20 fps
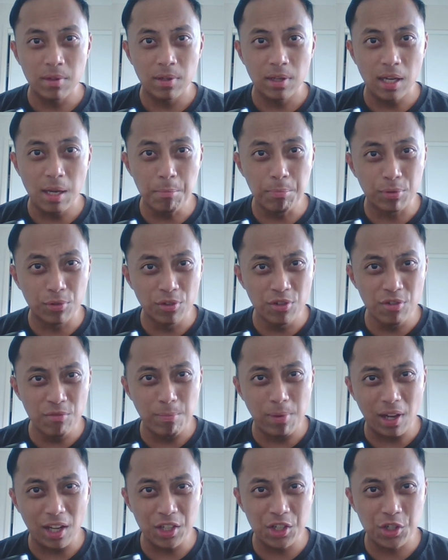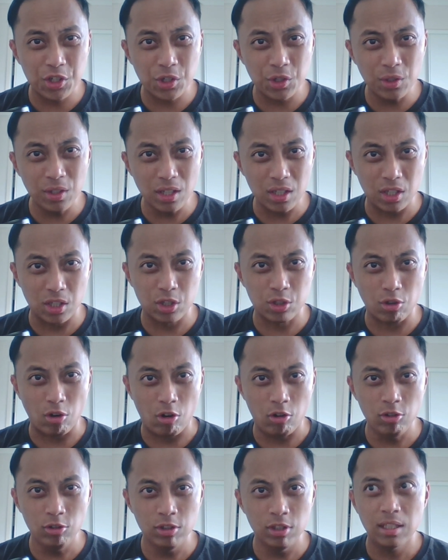improve blood sugar
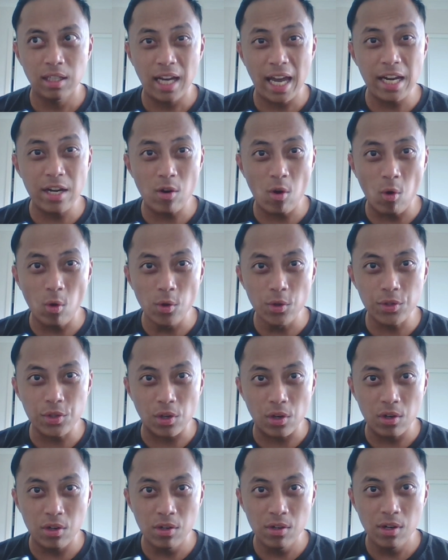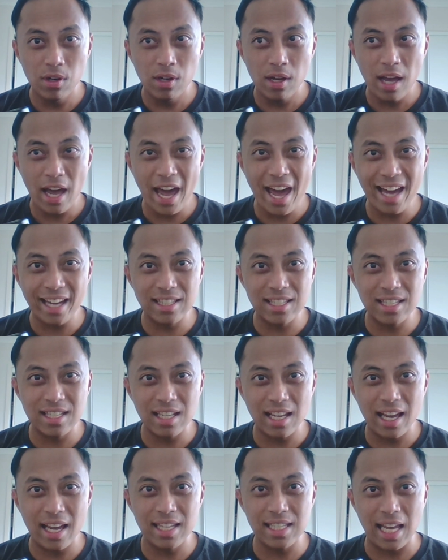control, and also
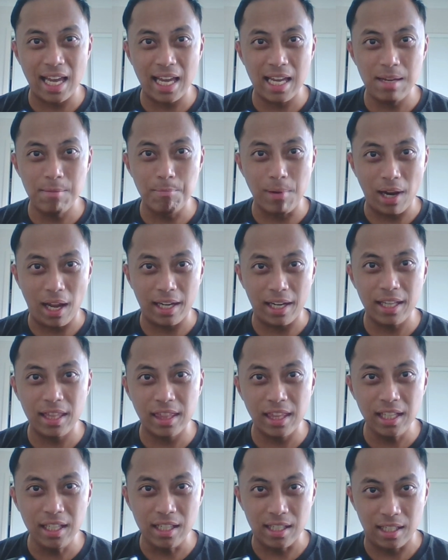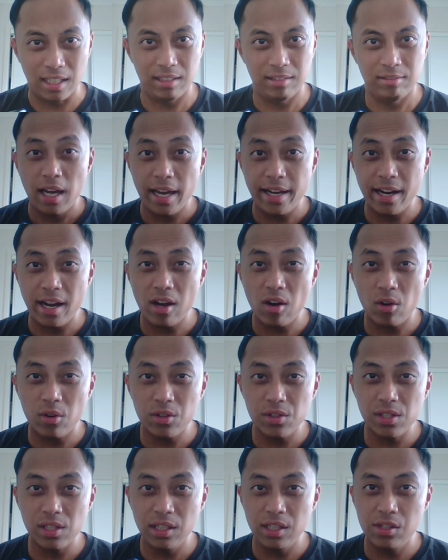acts as a blood thinner. And I
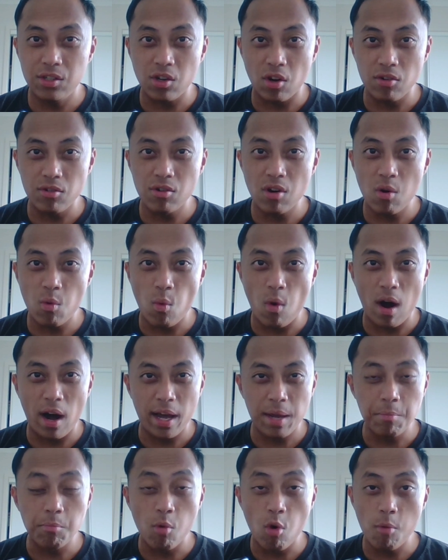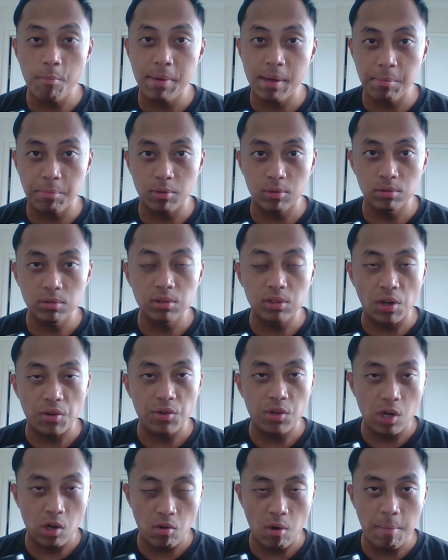honestly don't know why more people
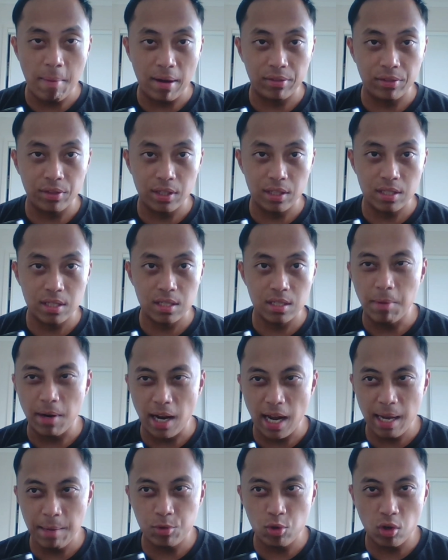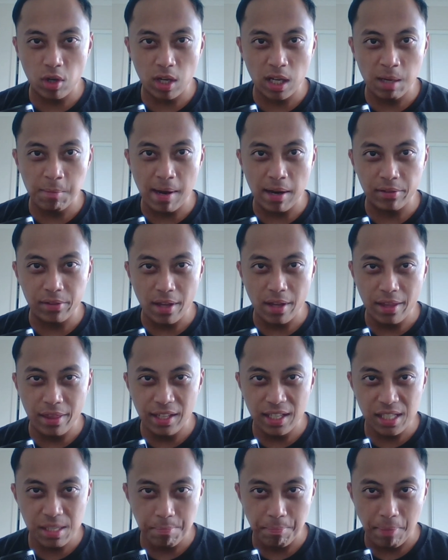don't know about this. But I am talking about
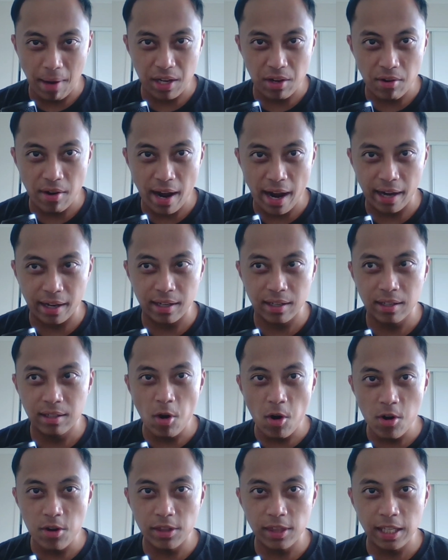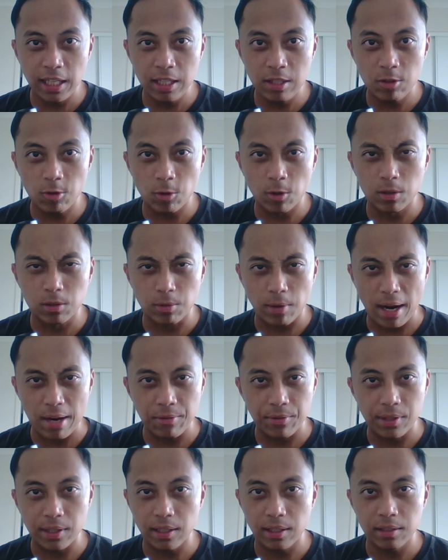this biohack, earthing or
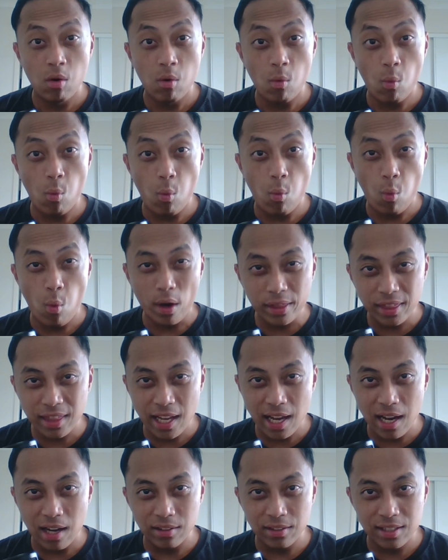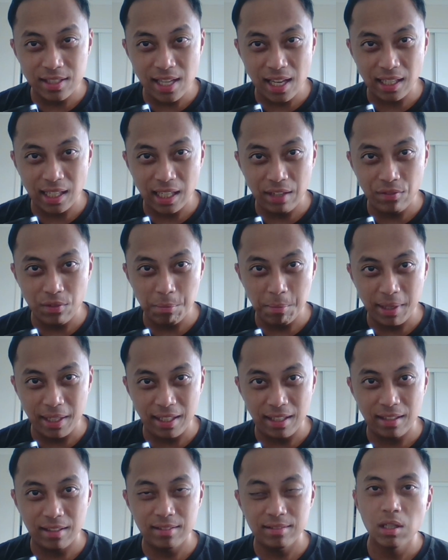grounding. What the hell does that even
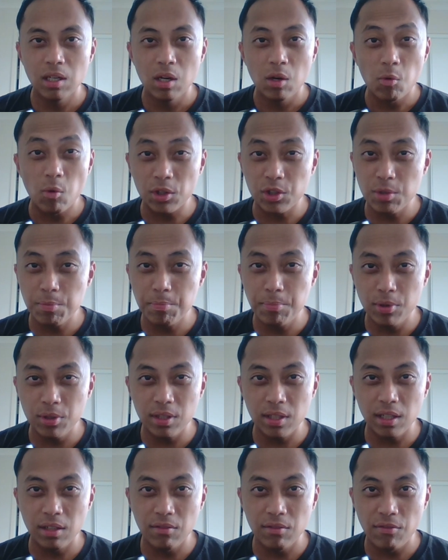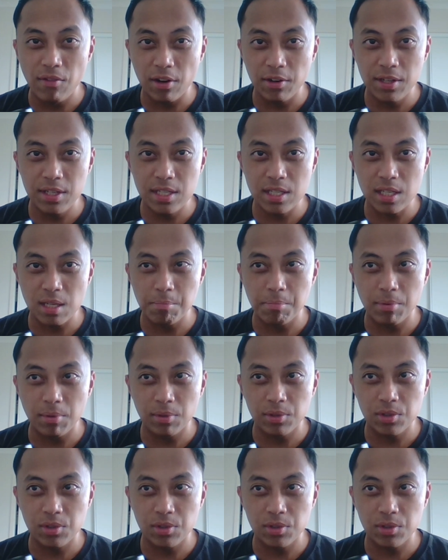mean? Well, to put it in very simple